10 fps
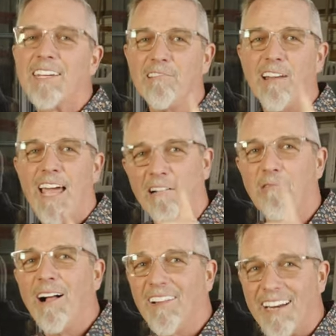do like
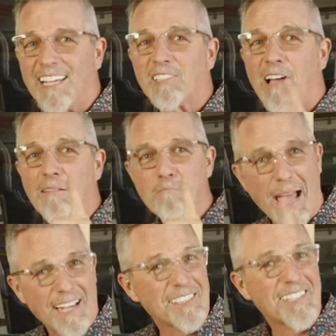quality, so I'm
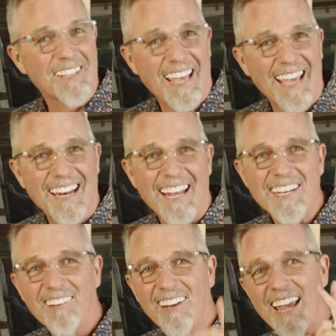biased to that. And I
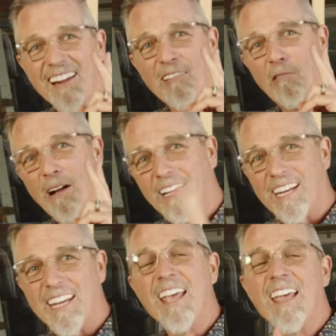do like
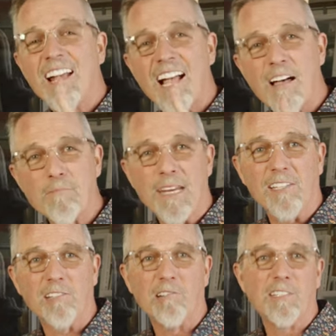quality
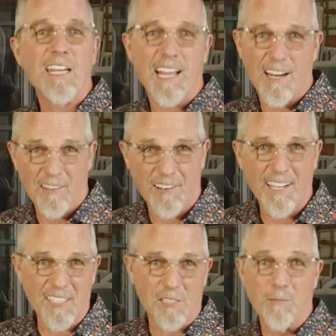companies who take care of their
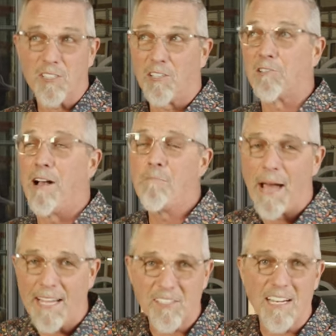customers. So I'm
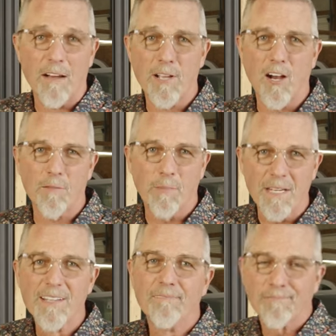biased in that regard, but
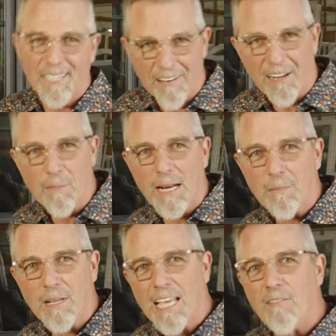you know what I mean.
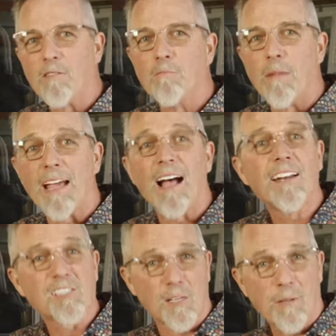I'm going to give you my
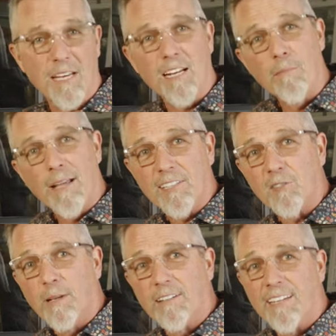honest opinion about
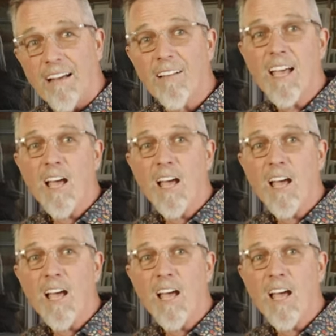this window now.